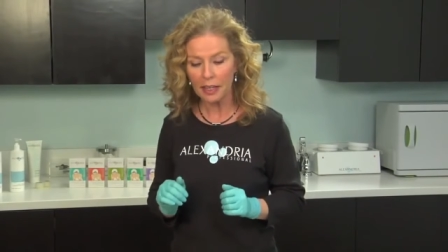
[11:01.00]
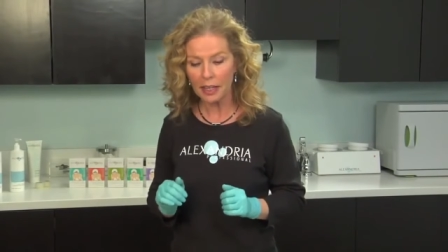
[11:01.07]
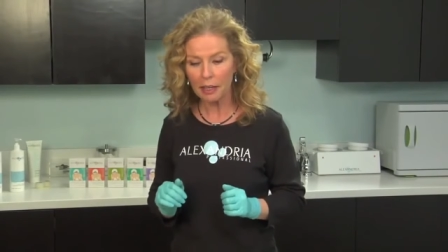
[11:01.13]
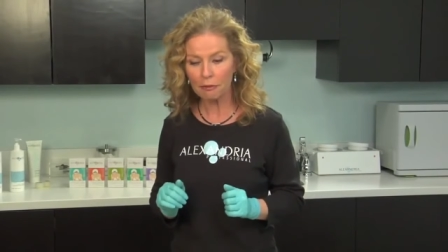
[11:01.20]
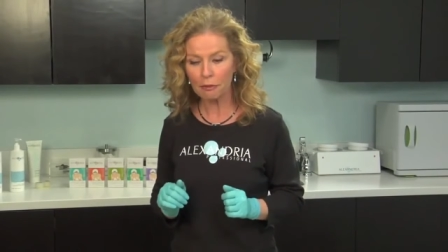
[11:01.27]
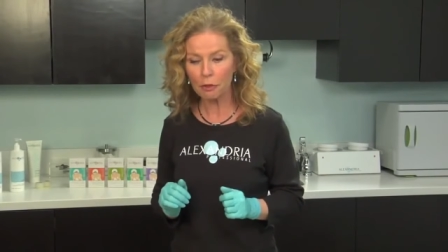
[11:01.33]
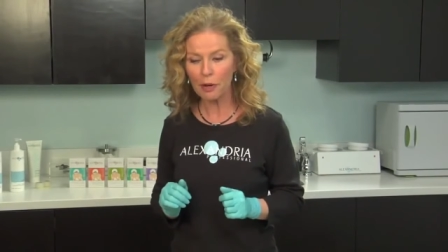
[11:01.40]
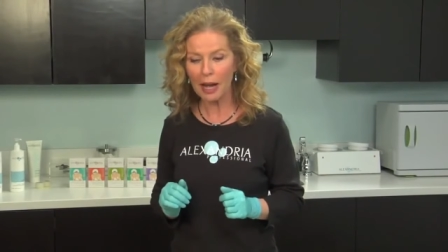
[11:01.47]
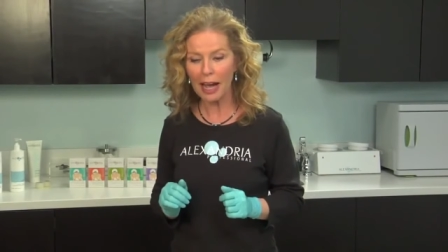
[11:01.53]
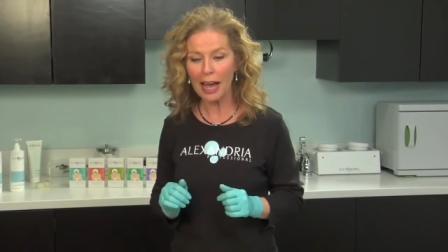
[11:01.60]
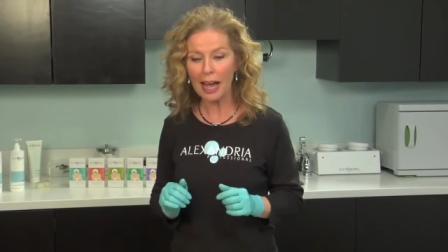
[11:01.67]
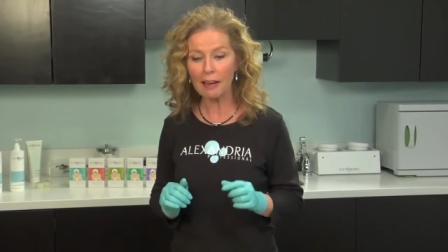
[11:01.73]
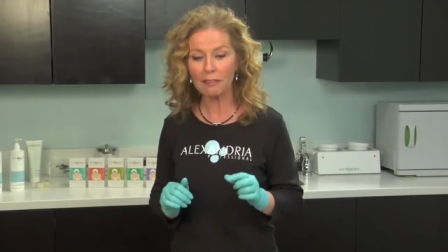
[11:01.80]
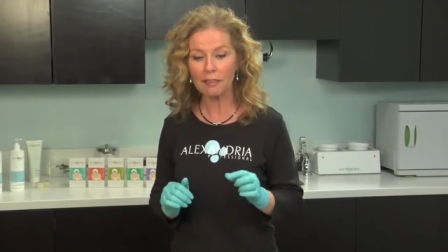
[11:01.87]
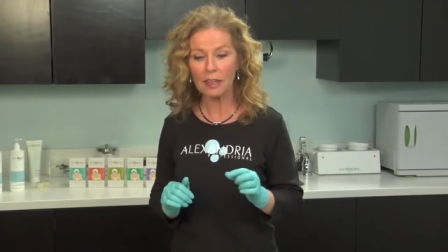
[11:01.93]
If you
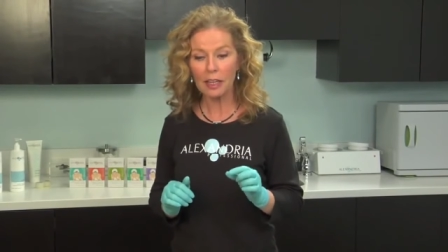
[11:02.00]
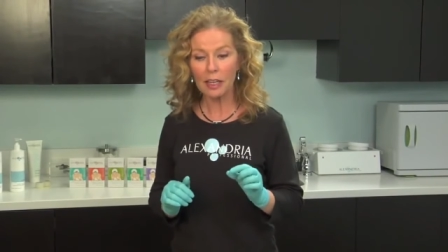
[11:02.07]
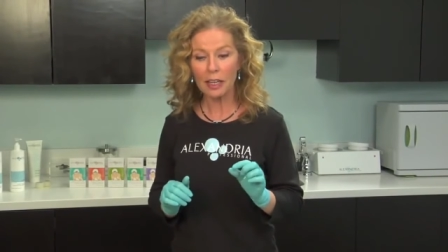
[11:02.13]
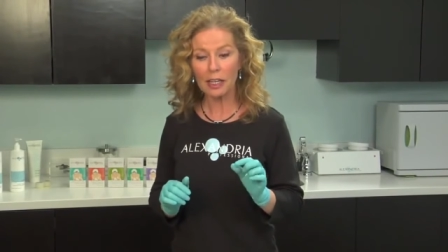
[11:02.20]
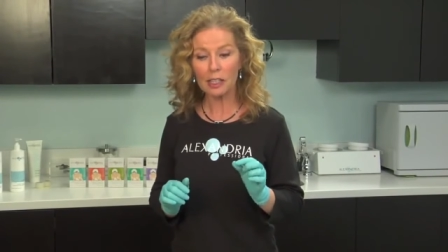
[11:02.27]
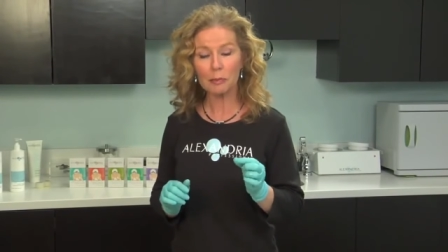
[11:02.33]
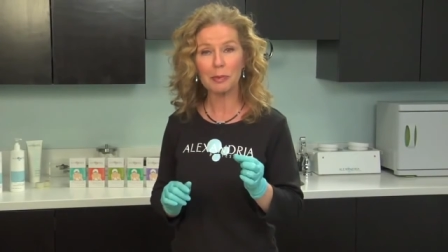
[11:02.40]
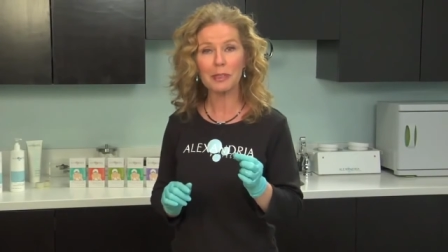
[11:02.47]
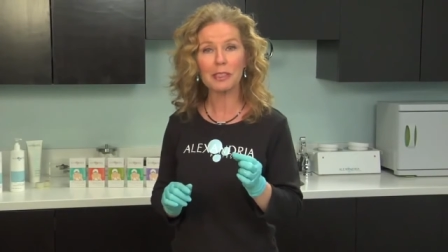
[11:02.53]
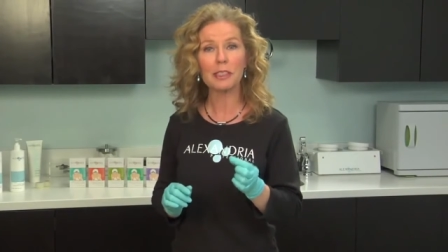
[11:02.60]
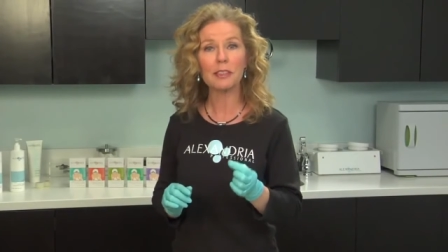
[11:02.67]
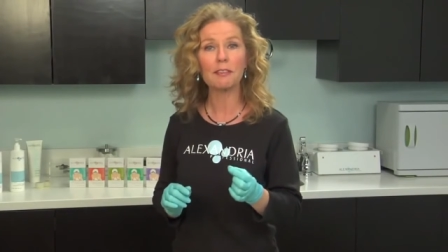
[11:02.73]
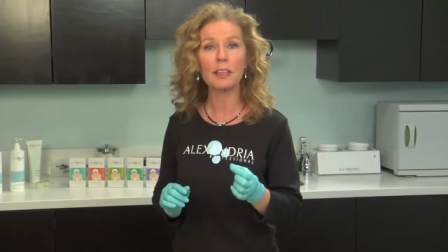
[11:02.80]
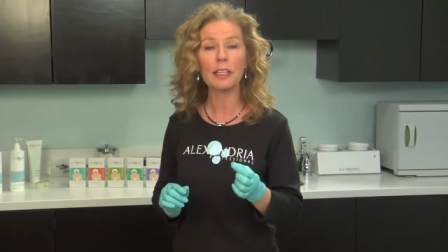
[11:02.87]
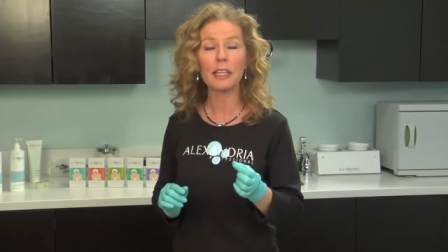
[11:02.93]
have a
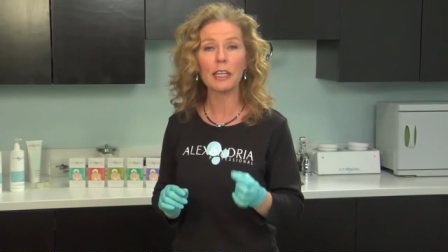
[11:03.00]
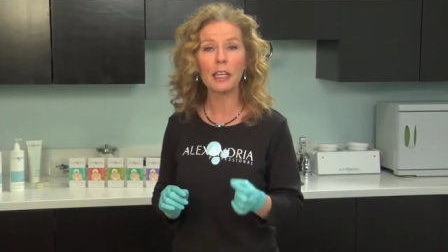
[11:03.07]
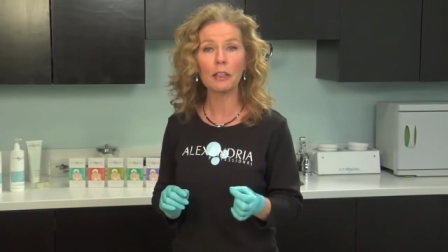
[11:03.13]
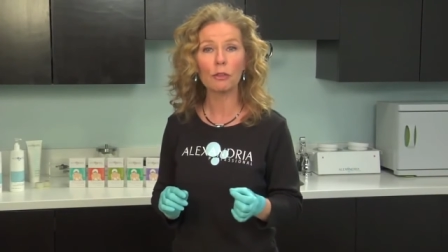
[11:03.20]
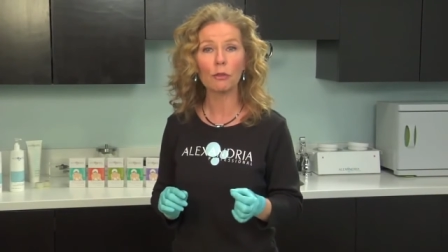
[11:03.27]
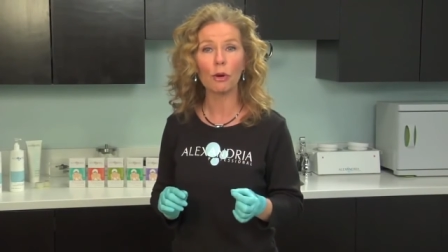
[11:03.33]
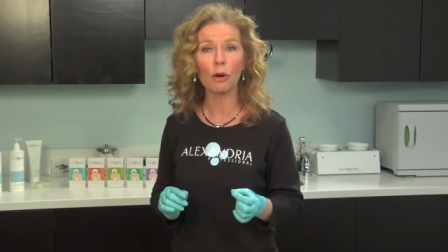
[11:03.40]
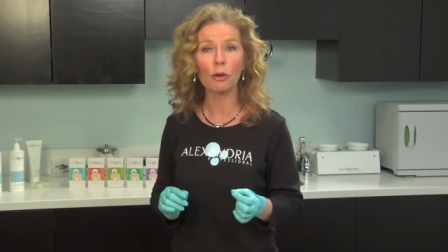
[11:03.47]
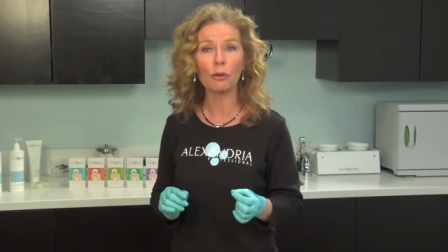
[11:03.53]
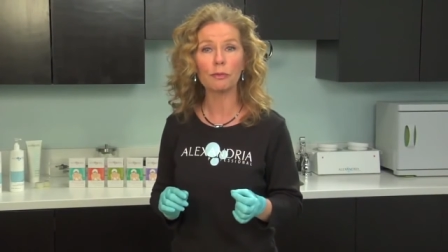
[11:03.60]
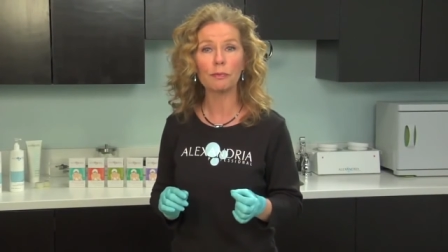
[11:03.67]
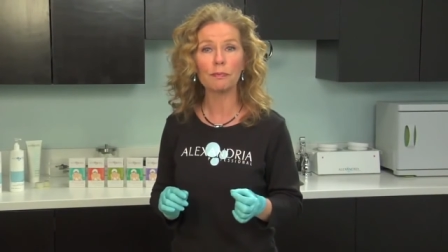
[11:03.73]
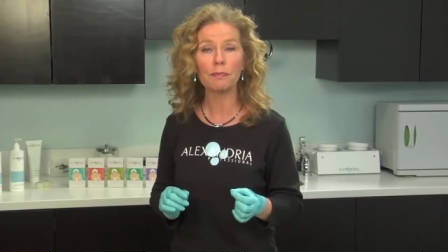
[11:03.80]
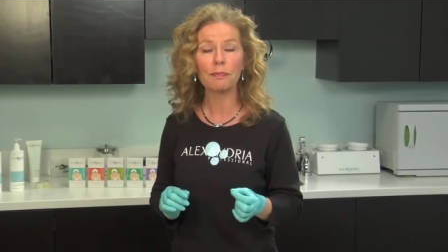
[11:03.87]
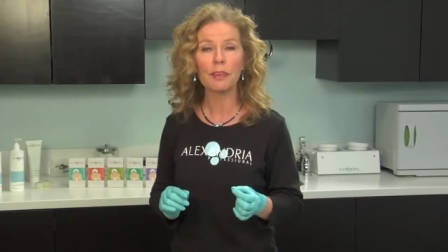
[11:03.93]
specific
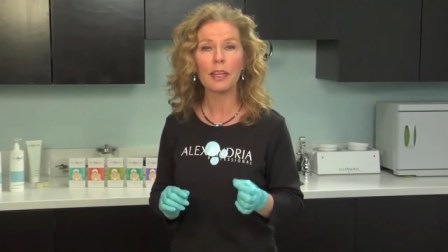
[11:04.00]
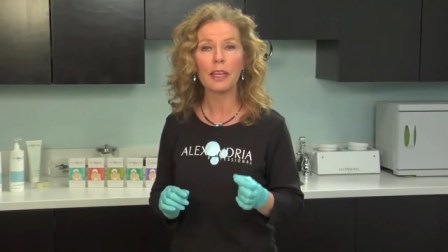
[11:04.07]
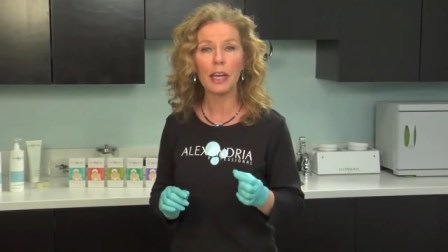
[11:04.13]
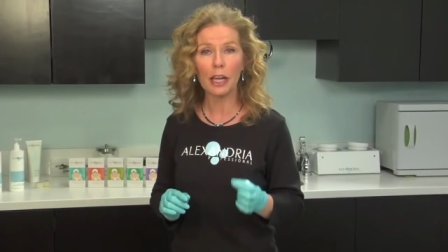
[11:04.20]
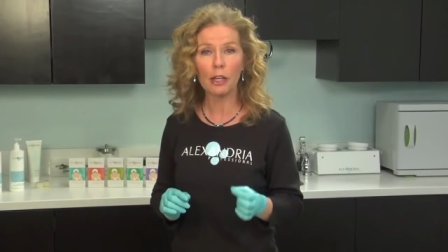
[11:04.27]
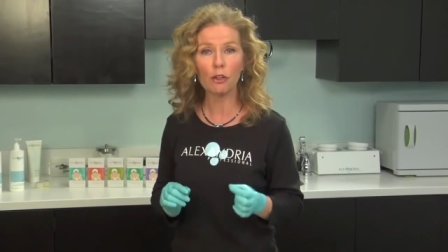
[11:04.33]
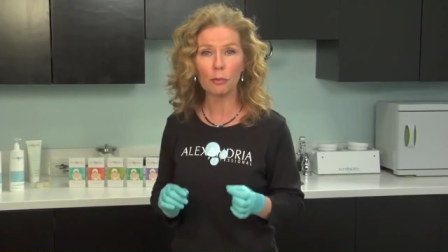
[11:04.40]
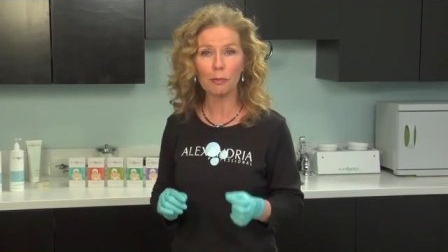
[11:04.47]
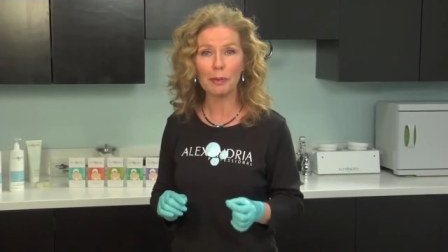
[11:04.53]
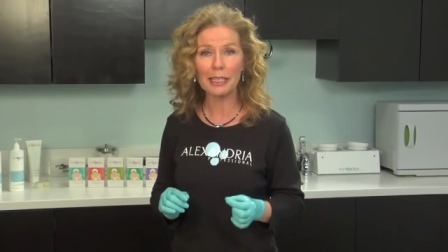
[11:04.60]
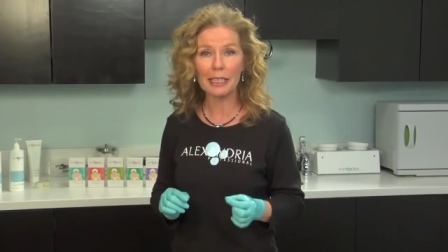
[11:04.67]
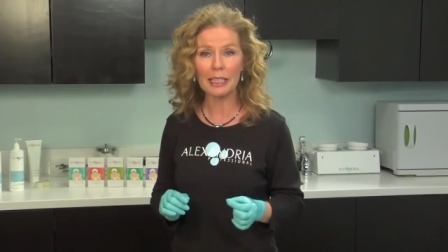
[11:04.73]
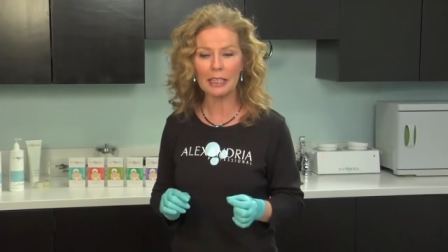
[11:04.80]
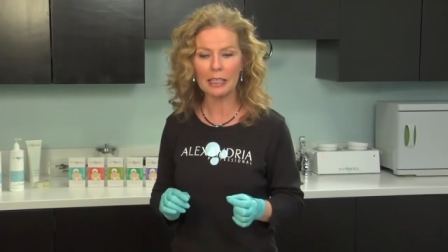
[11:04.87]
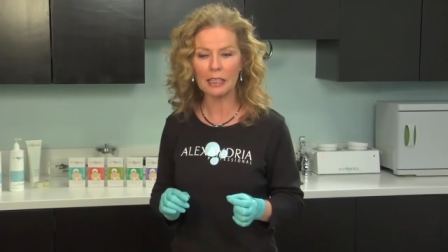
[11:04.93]
ingrown in your
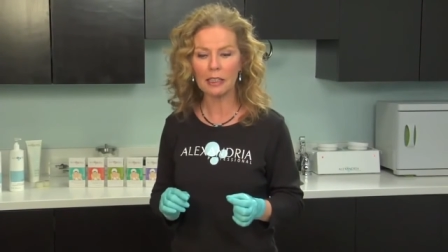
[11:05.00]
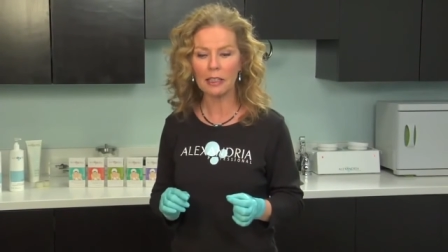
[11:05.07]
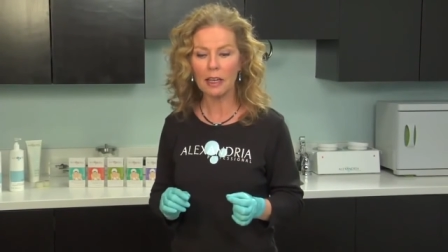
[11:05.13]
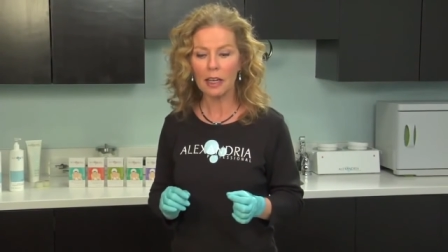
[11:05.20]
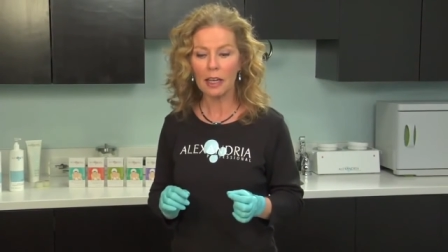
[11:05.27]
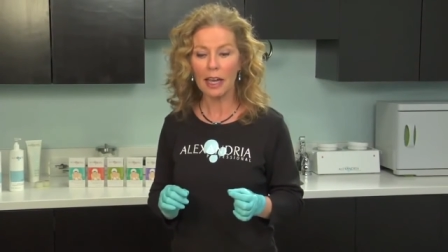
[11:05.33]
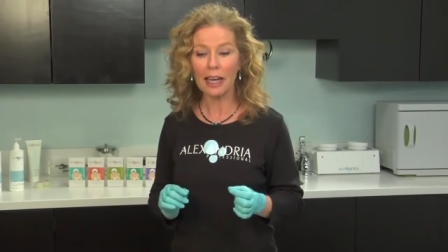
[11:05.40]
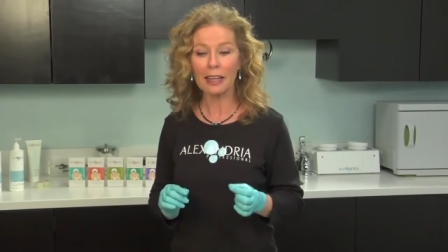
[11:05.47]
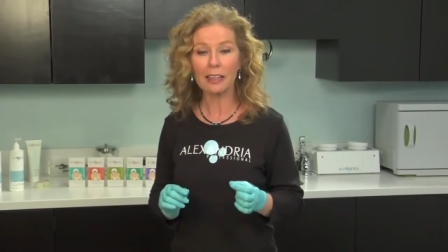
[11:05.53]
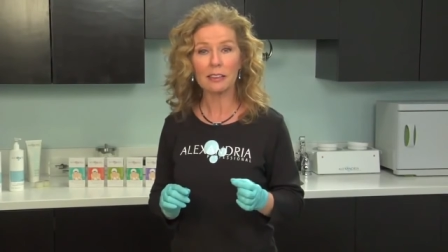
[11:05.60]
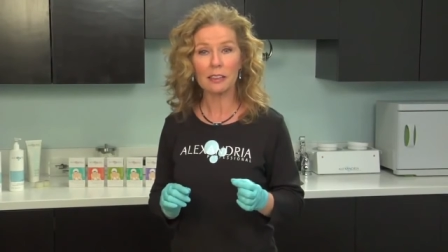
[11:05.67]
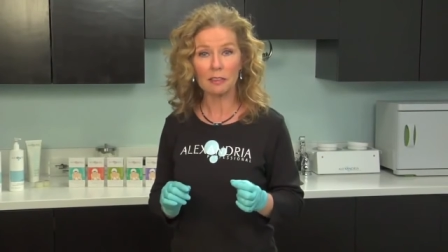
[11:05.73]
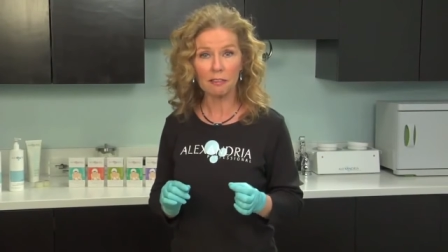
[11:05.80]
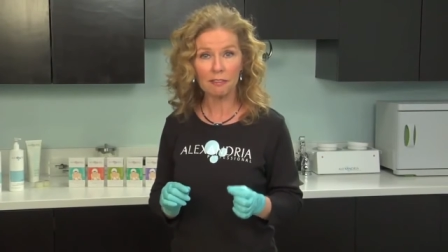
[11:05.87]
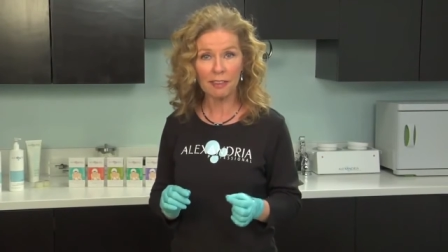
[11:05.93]
bikini and
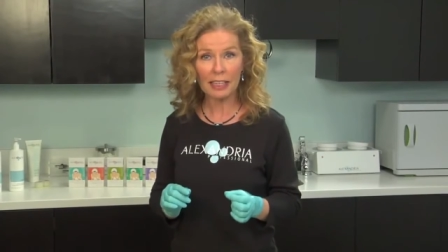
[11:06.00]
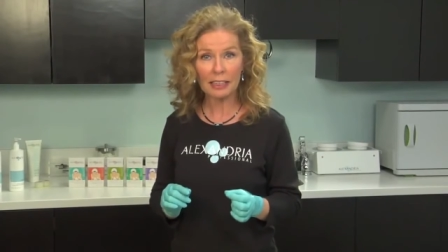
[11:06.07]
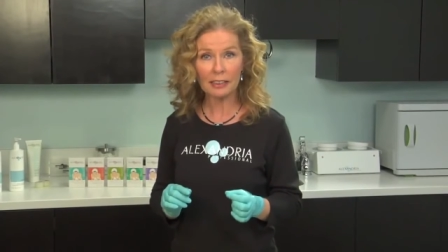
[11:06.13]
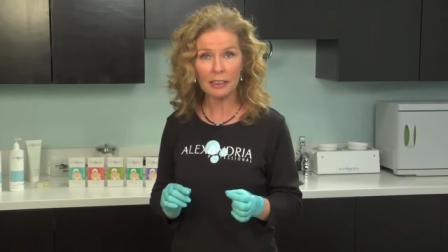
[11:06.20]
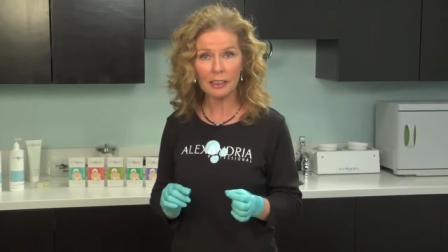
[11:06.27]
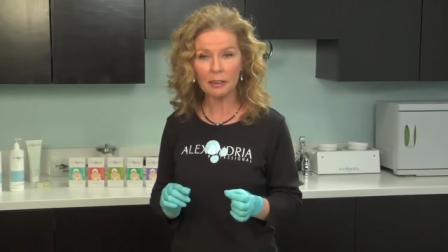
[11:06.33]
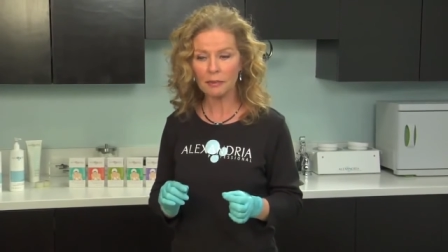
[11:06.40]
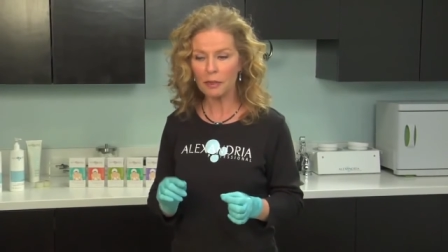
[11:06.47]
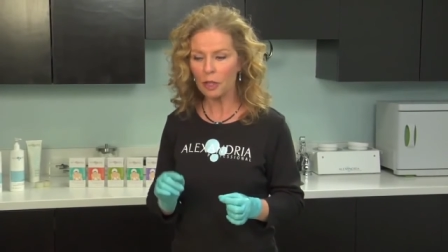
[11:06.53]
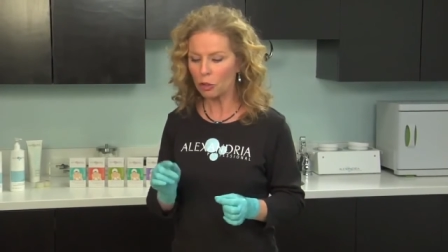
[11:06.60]
it's infected,